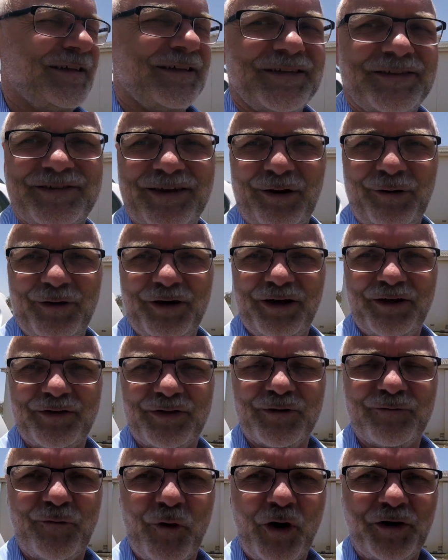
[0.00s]
So
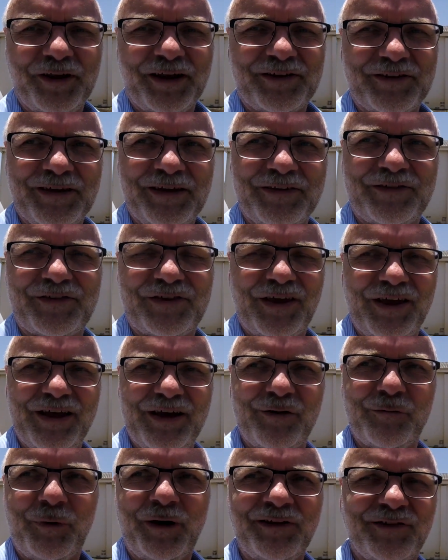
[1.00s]
the verdict is,
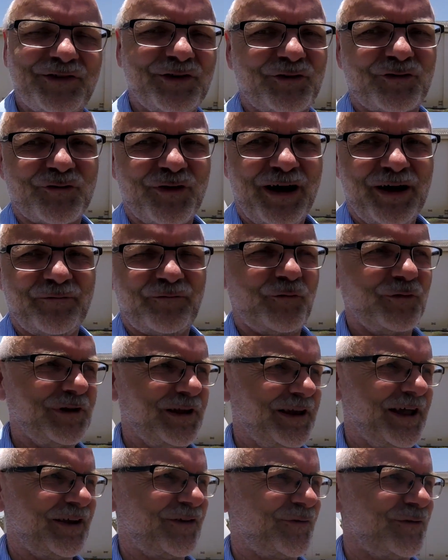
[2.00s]
once you drive full
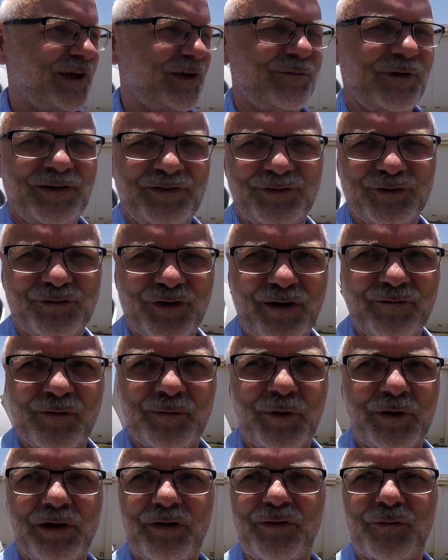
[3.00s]
electric, once you drive a
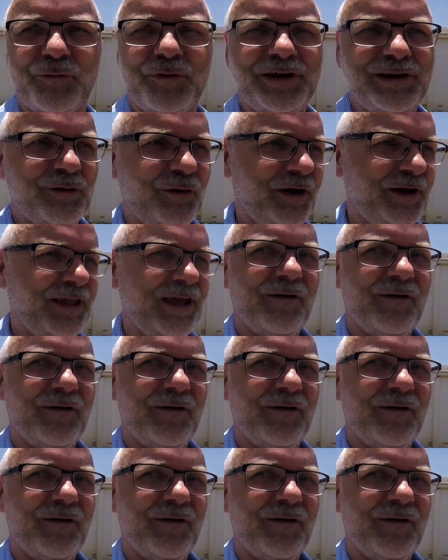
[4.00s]
Model 3 or any